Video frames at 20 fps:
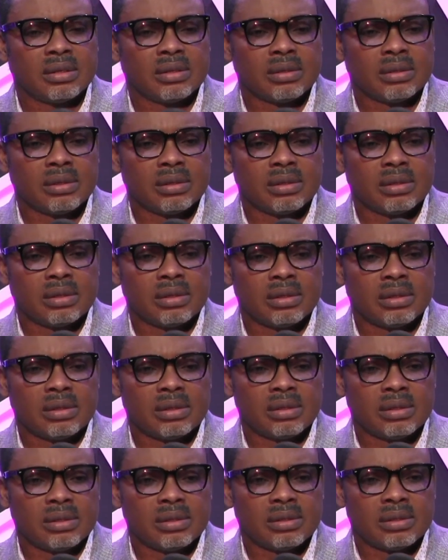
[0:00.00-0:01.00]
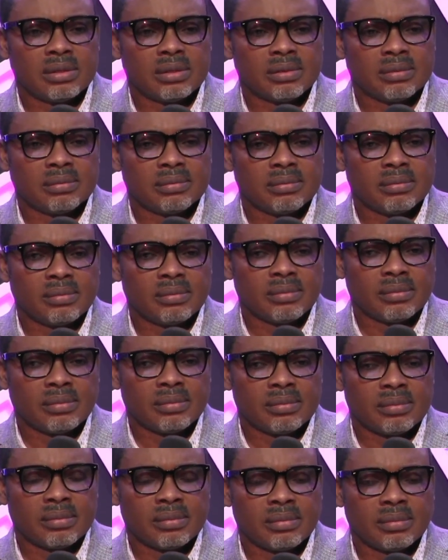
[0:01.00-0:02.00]

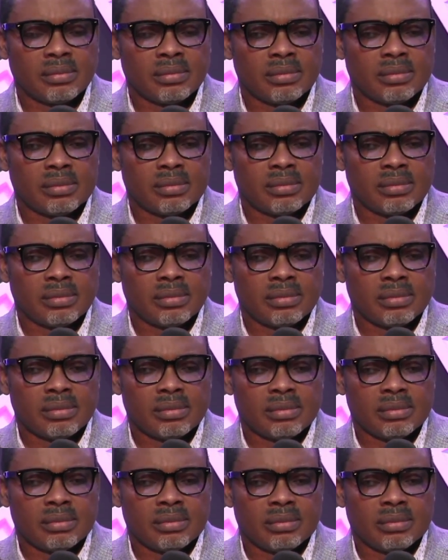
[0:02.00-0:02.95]
(silence)